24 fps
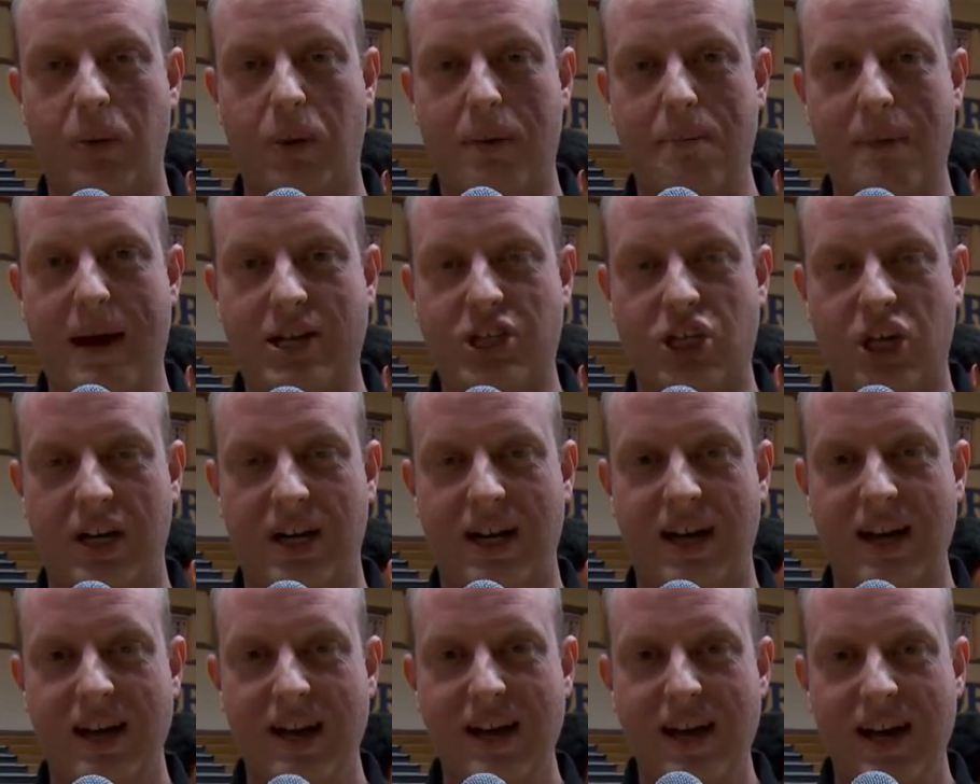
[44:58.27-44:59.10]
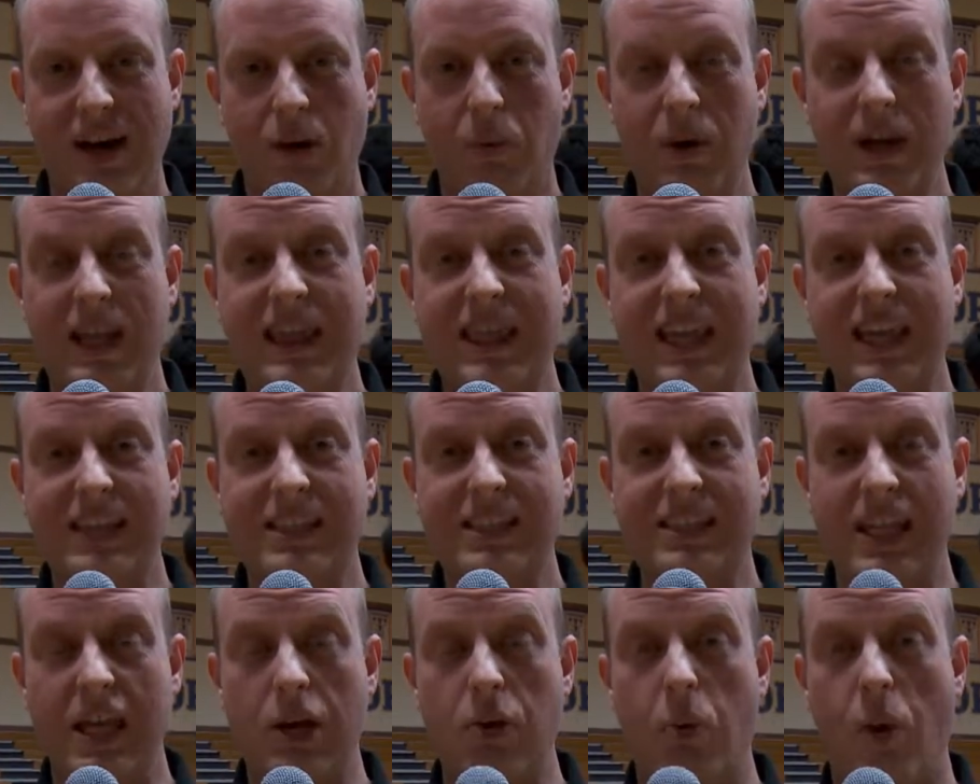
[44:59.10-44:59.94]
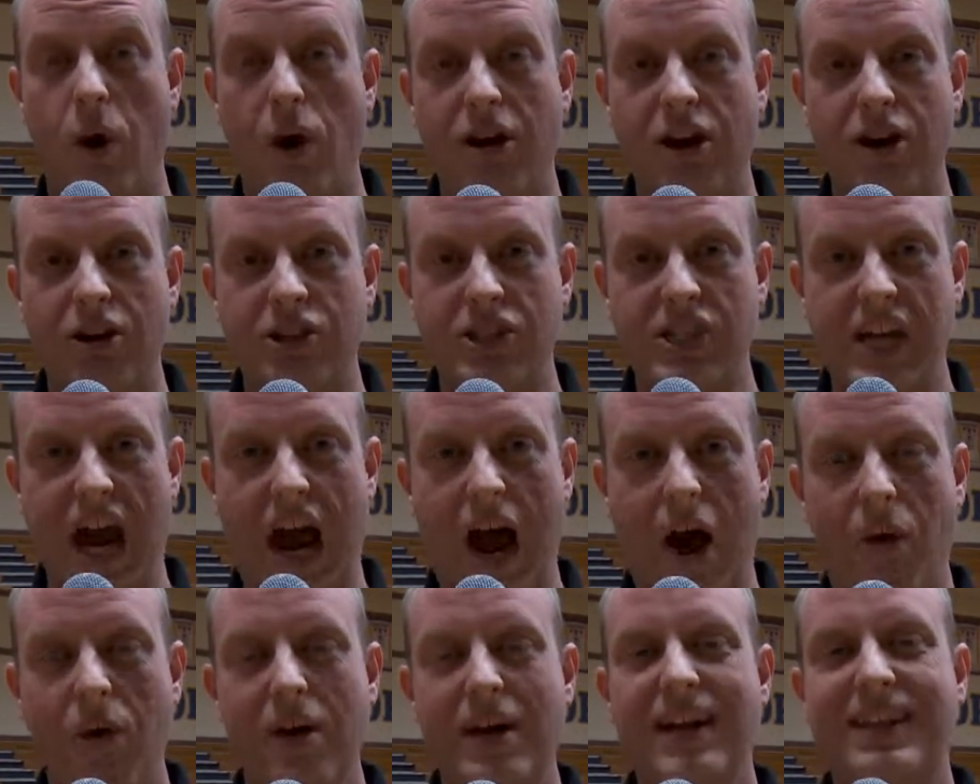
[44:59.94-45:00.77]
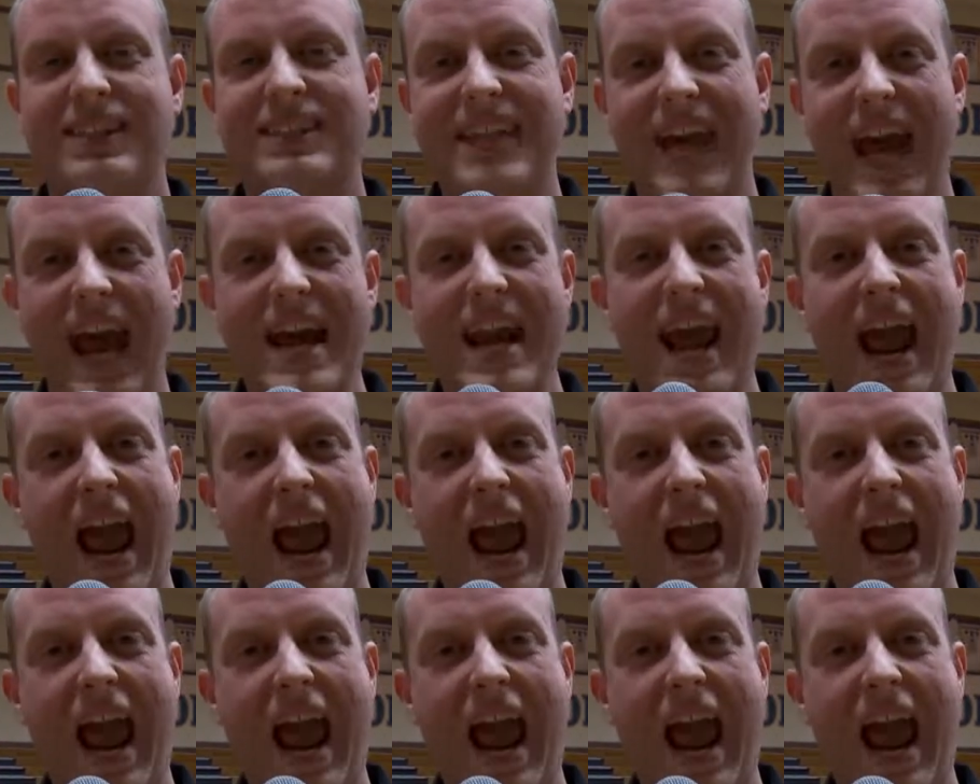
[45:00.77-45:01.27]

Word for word: We mentioned with this, the Warriors now 10